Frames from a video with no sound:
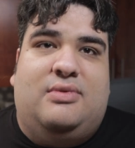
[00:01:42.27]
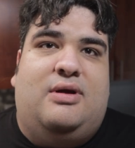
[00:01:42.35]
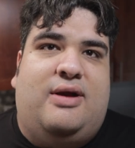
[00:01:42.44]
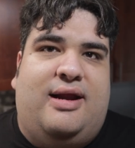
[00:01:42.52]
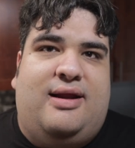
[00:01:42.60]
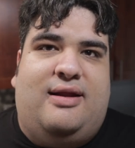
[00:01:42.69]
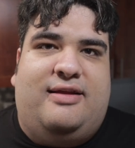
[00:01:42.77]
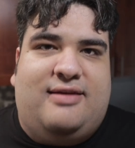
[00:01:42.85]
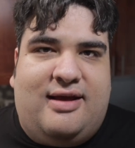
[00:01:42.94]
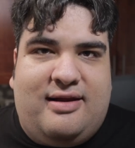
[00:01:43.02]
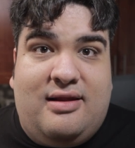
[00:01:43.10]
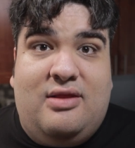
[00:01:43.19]
All right, now let's
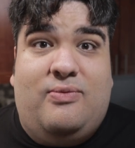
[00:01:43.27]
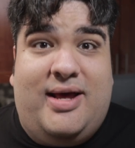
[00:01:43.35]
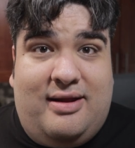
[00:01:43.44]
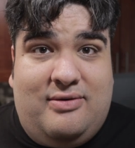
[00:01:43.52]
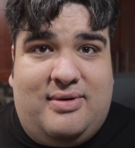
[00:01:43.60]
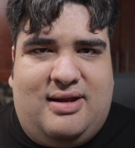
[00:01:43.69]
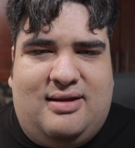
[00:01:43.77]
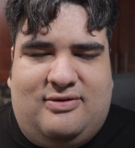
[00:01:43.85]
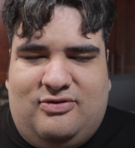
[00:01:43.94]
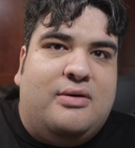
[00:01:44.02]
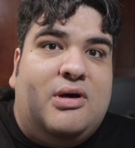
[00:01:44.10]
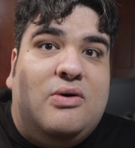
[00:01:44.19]
add in the wet
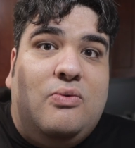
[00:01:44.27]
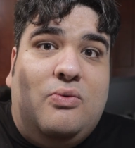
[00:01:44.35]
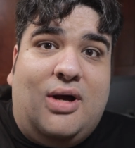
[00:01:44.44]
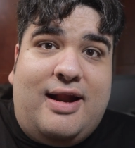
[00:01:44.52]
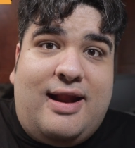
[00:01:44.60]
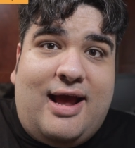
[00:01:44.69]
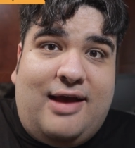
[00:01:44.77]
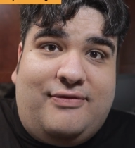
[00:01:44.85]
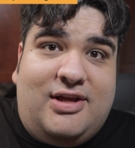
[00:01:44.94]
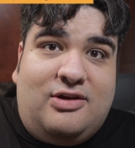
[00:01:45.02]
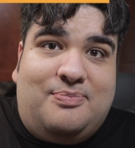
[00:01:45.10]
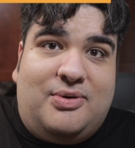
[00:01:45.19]
ingredients. One and a half
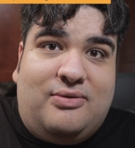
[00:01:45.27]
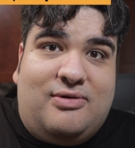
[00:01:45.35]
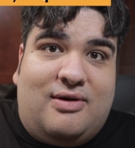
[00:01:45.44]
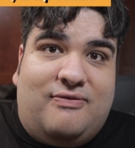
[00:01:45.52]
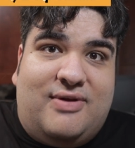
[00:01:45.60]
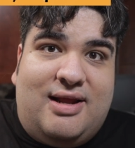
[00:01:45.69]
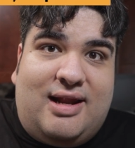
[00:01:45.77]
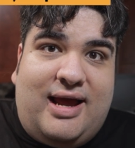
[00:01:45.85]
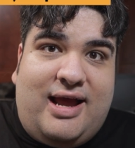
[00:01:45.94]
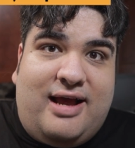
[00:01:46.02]
teaspoons of vanilla